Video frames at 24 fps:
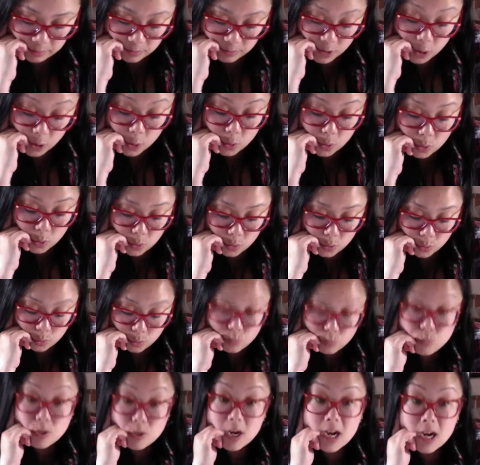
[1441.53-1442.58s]
Oh,
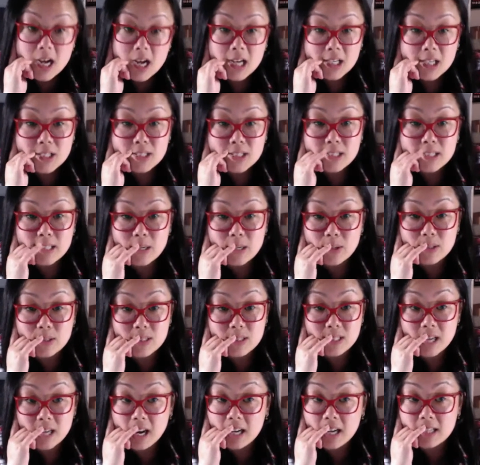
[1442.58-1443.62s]
so
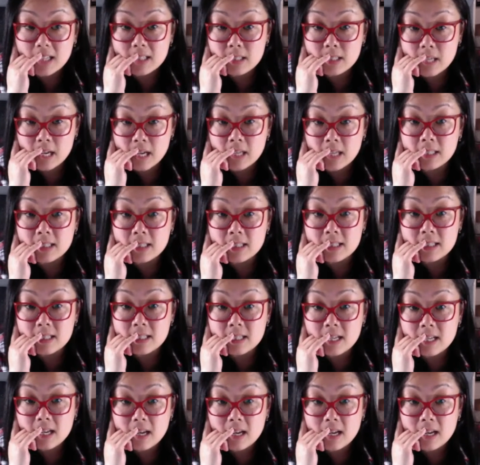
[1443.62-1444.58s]
Jon tells